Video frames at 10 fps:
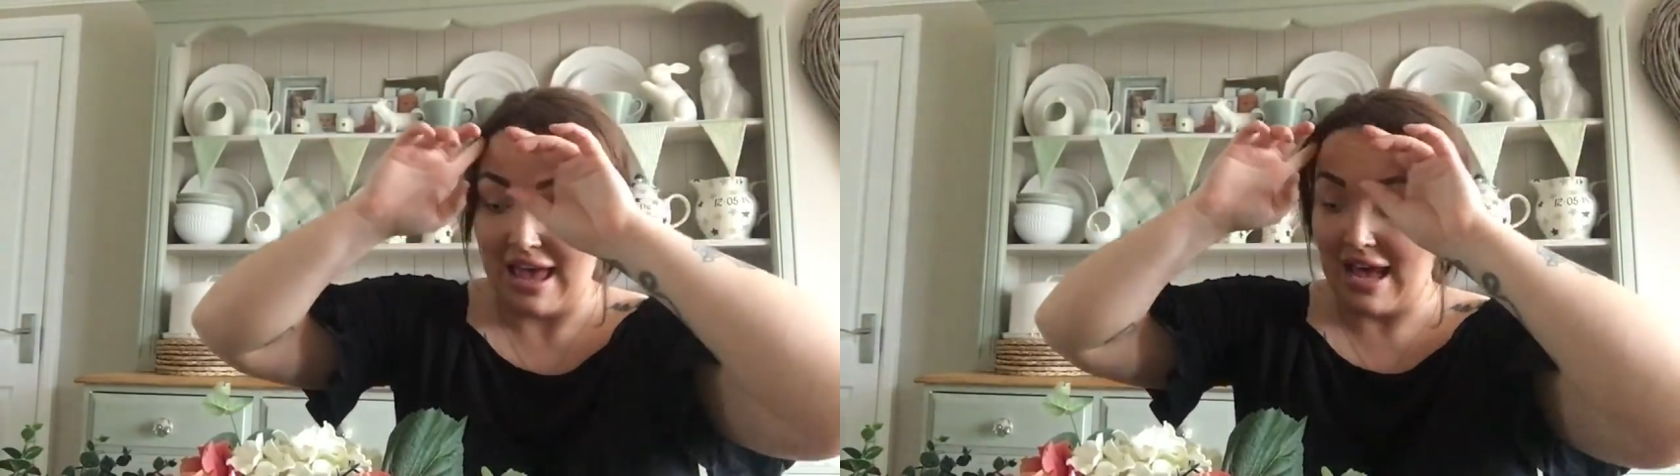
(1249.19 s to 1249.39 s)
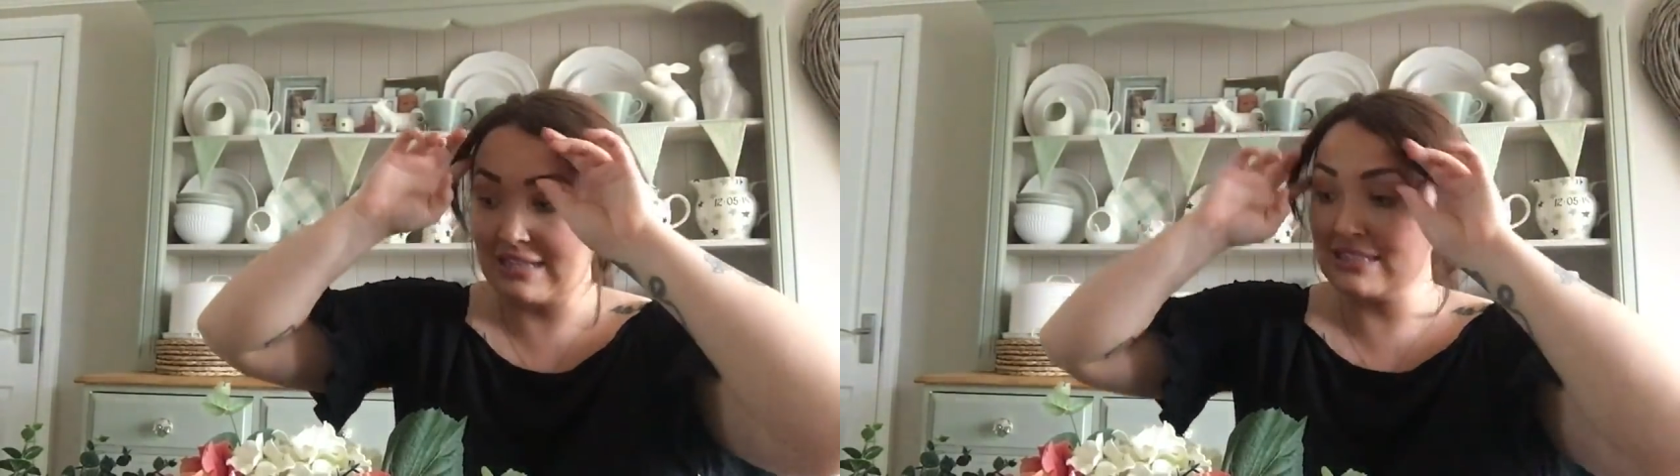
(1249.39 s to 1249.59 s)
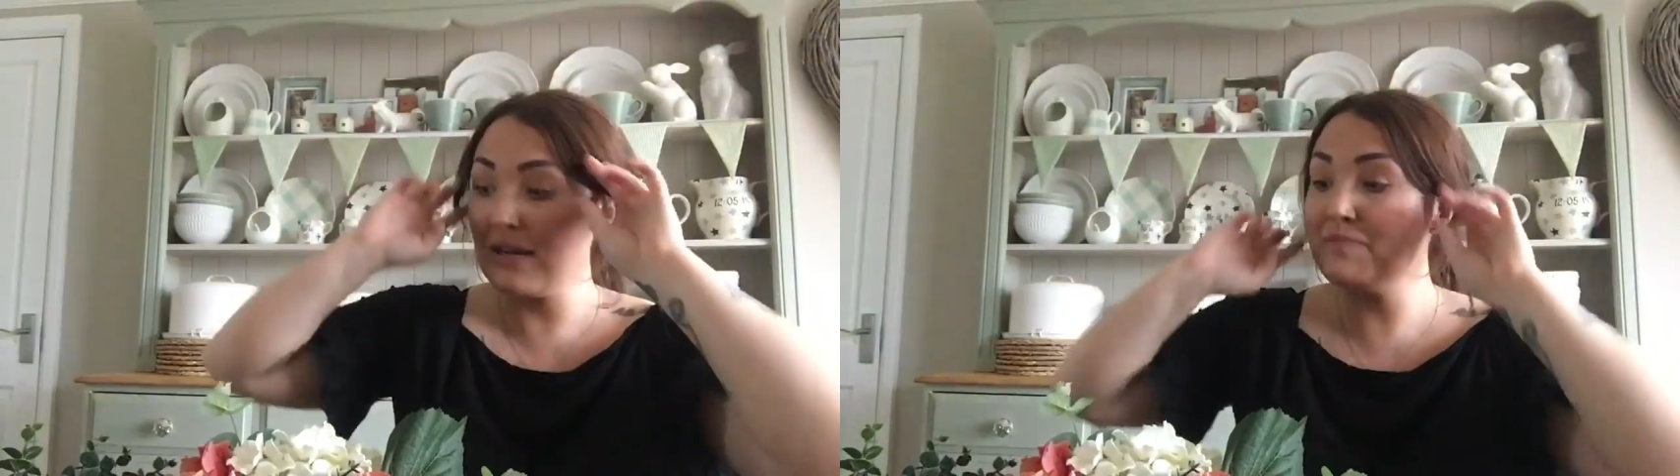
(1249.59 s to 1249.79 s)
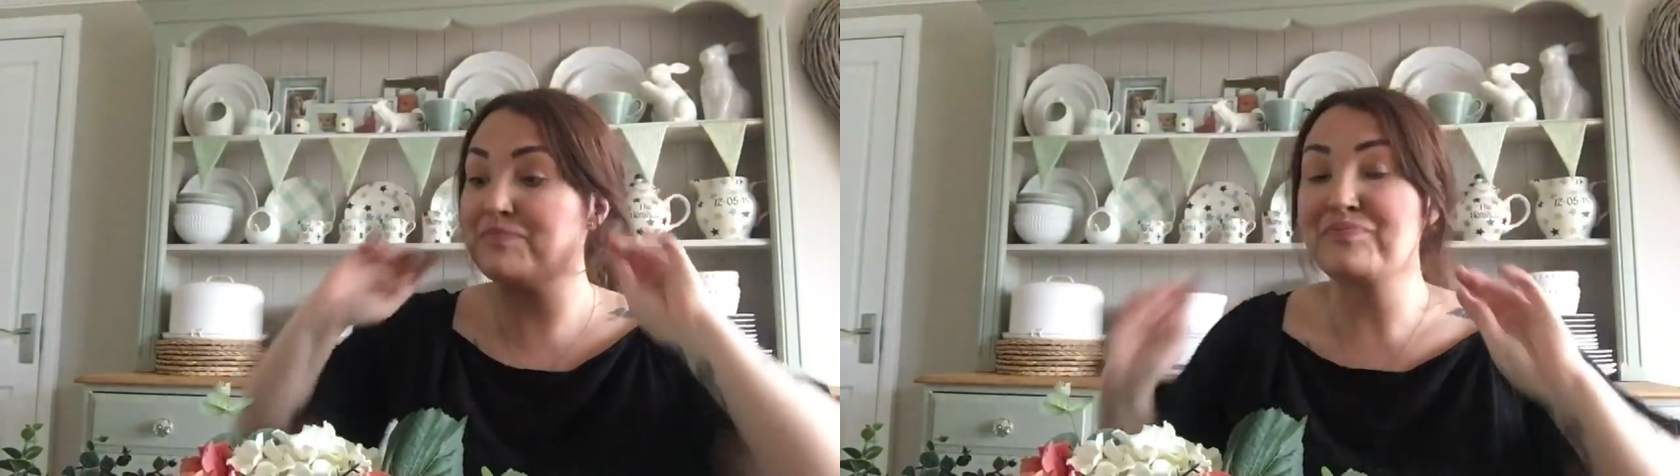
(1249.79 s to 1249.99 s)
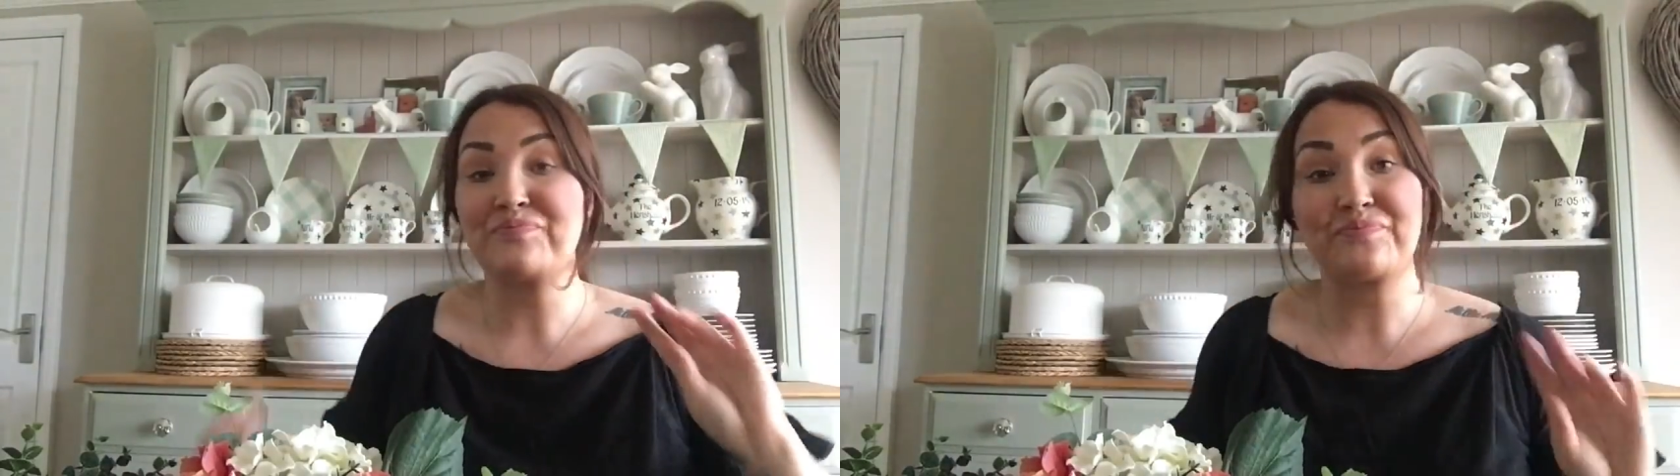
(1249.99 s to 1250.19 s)

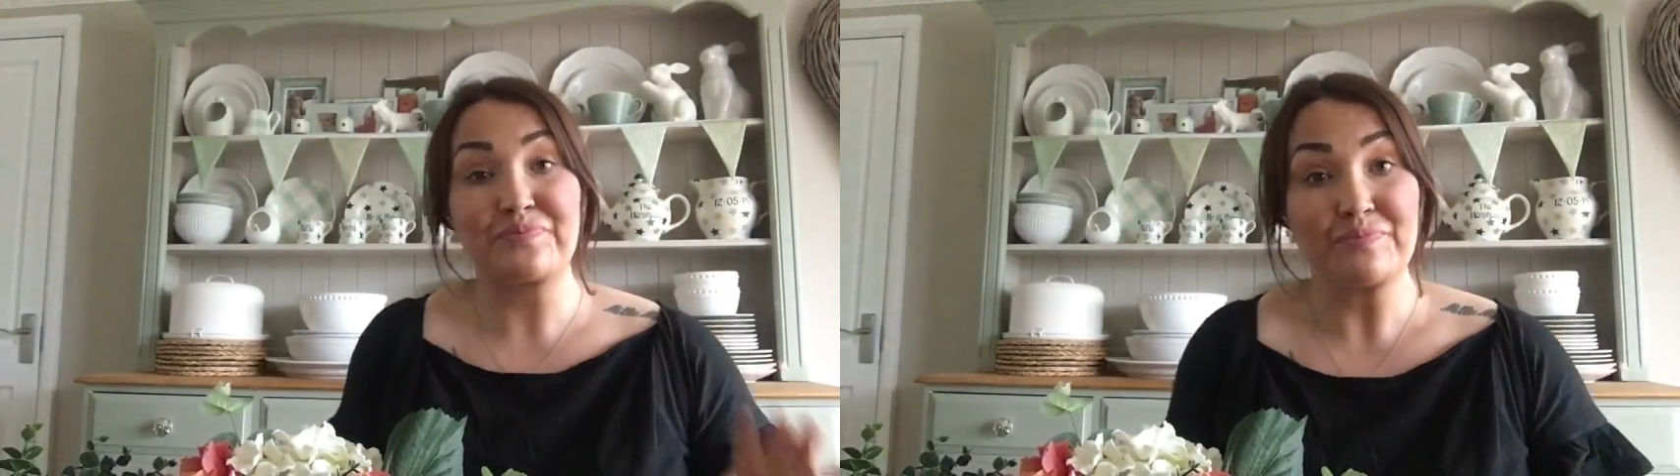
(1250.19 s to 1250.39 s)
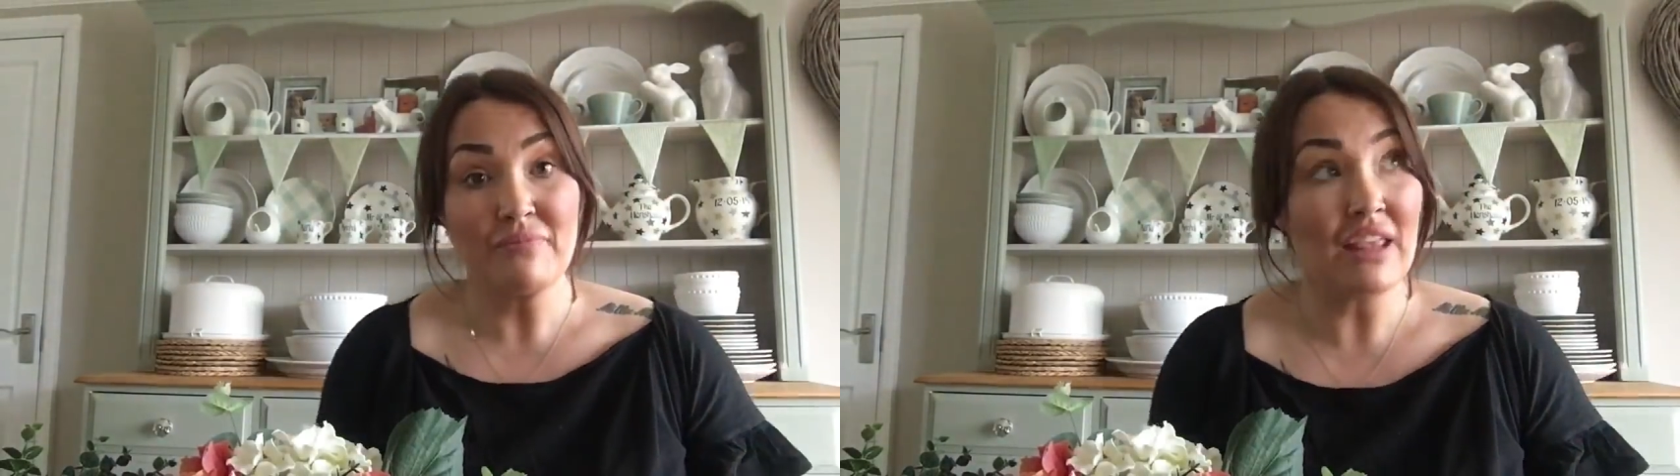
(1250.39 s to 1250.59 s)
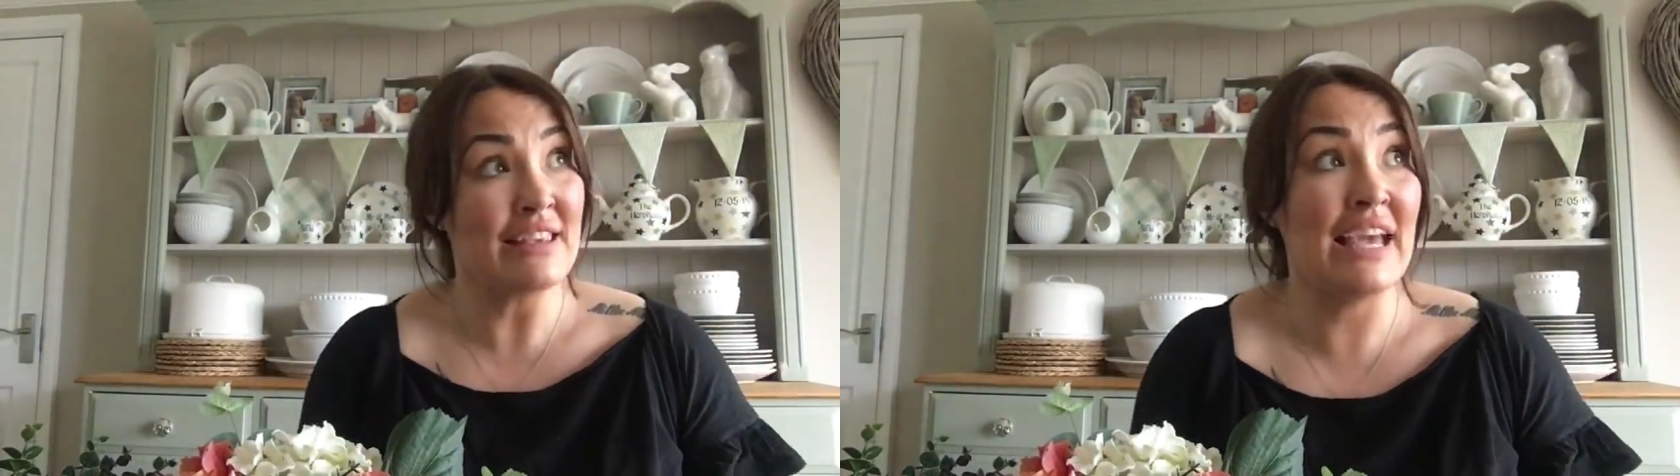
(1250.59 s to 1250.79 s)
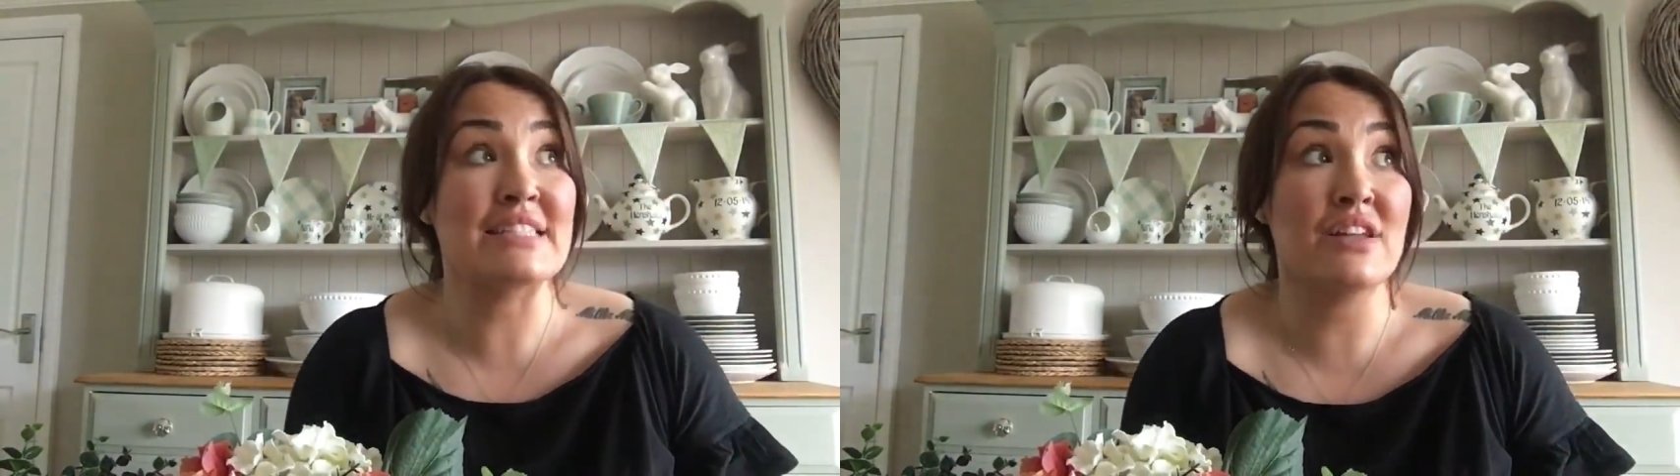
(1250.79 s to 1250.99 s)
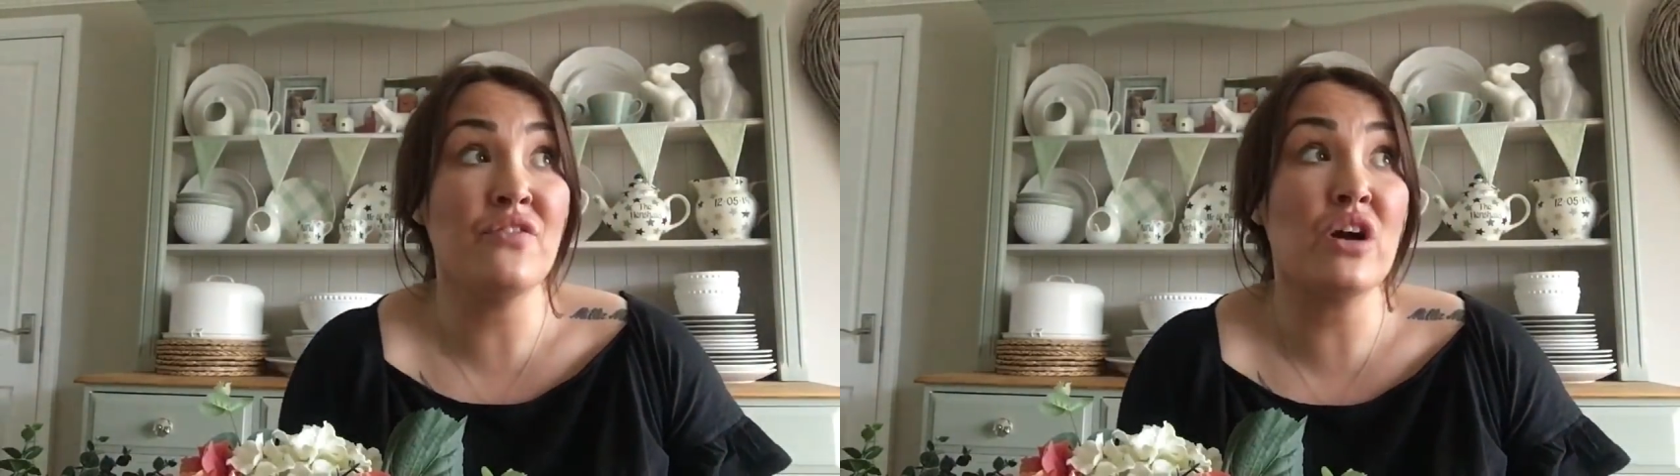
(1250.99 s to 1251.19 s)
And
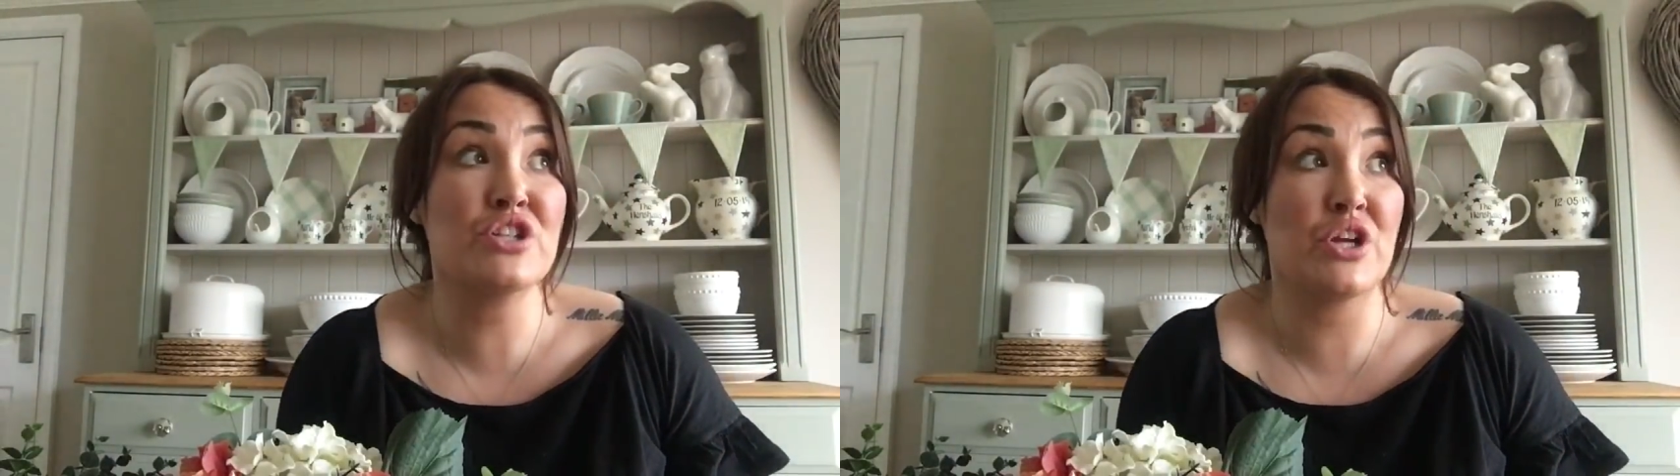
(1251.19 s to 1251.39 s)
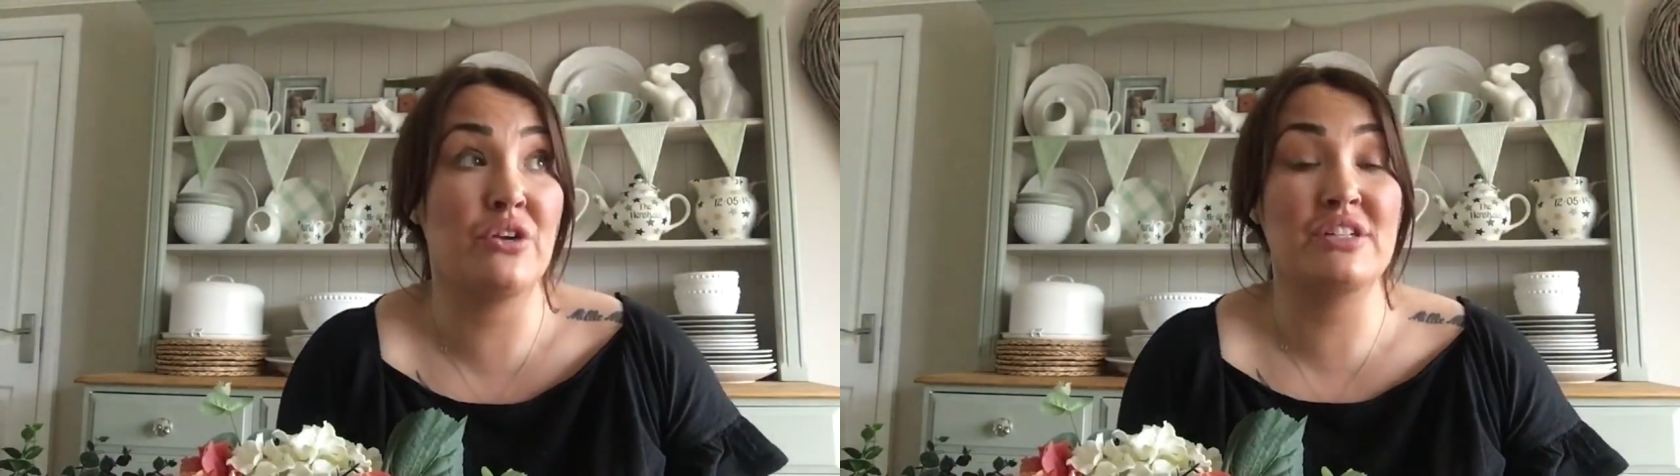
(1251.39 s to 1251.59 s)
yes, I thought I'd show you,